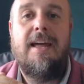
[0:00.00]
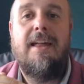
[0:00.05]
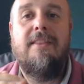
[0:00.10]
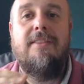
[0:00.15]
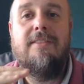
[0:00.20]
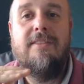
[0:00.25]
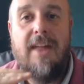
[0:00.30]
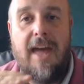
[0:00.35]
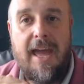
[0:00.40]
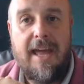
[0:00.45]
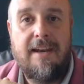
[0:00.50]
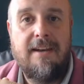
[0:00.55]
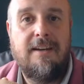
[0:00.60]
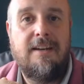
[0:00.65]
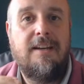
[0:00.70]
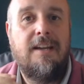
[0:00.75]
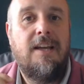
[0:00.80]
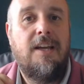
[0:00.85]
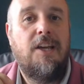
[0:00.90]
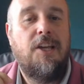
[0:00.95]

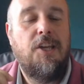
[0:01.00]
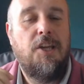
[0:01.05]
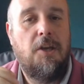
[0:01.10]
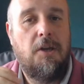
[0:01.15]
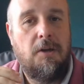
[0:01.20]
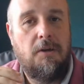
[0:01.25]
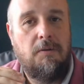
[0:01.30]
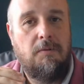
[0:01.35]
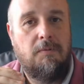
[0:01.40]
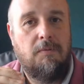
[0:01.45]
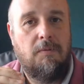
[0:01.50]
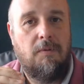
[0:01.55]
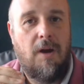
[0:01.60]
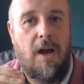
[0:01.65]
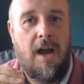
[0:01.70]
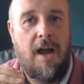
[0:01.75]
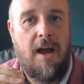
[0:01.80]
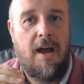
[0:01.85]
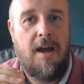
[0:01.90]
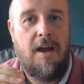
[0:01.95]
Then
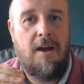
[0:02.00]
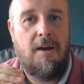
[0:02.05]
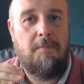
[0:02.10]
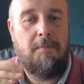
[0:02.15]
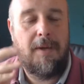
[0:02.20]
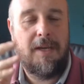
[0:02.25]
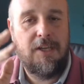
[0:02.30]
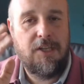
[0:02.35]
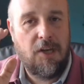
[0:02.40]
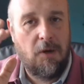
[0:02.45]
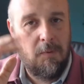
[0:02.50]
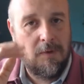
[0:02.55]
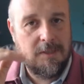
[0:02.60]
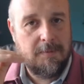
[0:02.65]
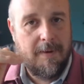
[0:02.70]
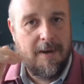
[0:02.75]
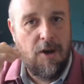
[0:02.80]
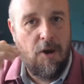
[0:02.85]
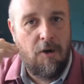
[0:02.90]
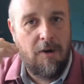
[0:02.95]
but you don't want to
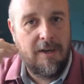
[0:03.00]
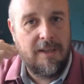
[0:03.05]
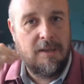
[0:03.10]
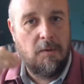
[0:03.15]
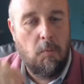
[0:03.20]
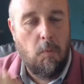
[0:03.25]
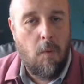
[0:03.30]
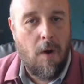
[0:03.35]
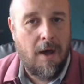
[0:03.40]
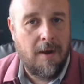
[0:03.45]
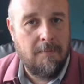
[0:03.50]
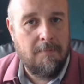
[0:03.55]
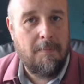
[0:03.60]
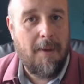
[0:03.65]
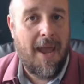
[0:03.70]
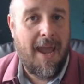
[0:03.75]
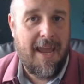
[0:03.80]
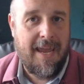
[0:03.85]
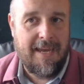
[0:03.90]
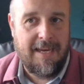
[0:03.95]
be longer than 1
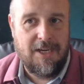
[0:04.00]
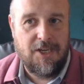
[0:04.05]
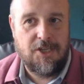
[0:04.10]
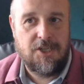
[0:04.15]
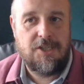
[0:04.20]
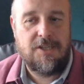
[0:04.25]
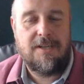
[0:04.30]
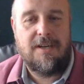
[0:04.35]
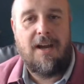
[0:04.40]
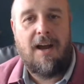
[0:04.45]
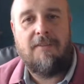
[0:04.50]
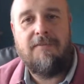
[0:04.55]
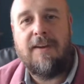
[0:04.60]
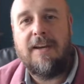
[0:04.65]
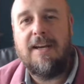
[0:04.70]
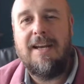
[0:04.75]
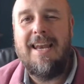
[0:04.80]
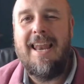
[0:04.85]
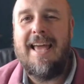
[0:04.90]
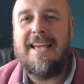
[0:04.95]
page. I
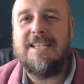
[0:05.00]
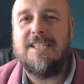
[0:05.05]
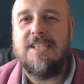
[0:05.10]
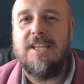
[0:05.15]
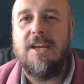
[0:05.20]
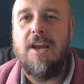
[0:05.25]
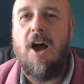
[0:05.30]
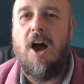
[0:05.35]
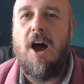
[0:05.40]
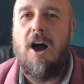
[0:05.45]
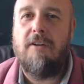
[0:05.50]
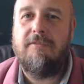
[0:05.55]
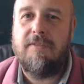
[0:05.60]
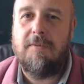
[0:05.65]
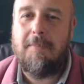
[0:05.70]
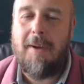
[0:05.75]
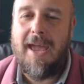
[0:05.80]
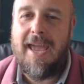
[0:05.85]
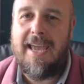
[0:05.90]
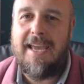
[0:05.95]
think less than half a
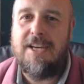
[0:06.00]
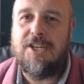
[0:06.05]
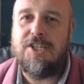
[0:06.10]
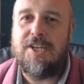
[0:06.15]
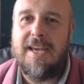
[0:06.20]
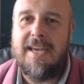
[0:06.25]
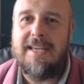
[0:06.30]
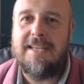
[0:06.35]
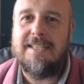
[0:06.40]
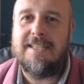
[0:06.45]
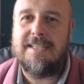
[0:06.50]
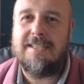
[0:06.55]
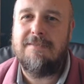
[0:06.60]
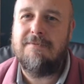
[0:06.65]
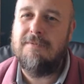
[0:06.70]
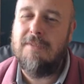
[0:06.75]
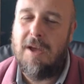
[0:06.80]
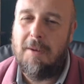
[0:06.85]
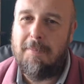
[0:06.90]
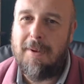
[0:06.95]
page is
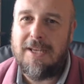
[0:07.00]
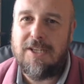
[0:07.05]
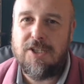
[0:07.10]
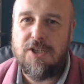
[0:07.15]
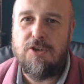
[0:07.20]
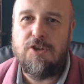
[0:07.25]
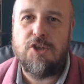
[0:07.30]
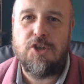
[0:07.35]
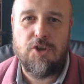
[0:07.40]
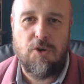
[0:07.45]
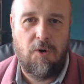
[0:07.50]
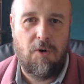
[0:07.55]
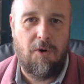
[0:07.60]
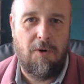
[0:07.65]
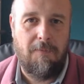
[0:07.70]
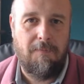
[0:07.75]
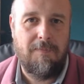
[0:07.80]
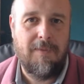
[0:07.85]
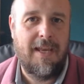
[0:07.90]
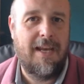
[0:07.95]
a bit too short.
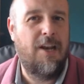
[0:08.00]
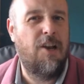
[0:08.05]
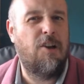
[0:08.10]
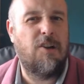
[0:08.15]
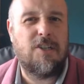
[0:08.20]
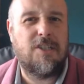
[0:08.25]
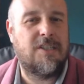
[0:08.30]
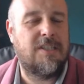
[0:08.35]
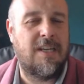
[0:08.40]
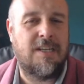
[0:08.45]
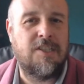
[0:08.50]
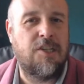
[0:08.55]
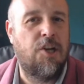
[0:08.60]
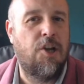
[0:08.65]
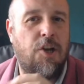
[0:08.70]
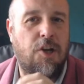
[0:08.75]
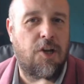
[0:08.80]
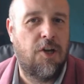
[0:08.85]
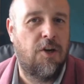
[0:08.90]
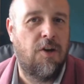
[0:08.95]
It doesn't
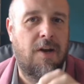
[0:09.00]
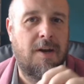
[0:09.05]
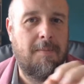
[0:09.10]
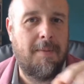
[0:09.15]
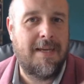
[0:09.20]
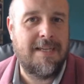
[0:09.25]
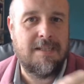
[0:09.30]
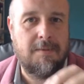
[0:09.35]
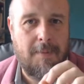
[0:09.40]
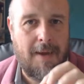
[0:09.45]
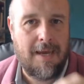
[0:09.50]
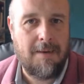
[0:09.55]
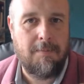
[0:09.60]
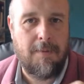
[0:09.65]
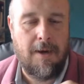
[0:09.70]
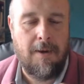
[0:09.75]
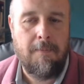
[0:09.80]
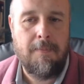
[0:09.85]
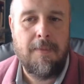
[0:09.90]
look good on a piece of paper.